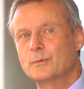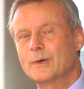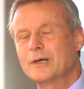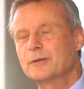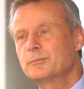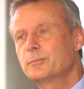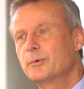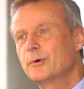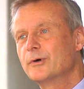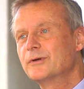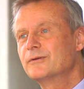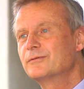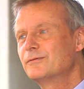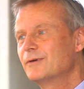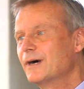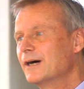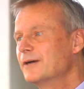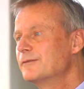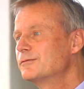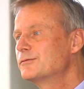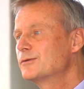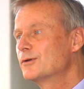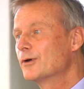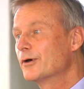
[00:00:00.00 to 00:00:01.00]

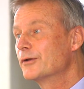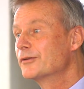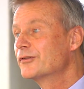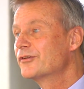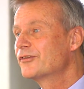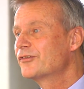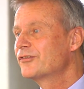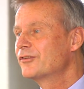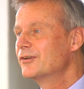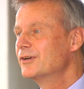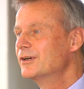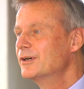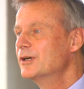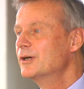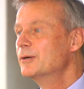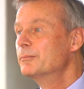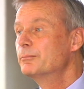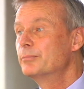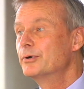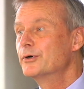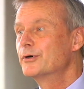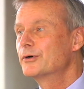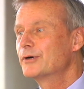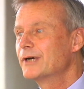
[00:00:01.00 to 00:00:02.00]
1.5 tons
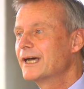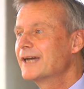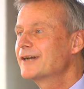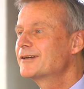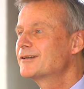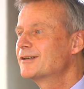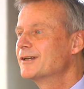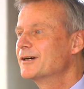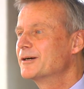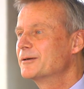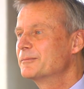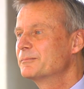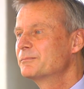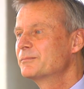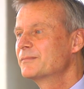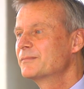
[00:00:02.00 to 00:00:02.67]
per hectare.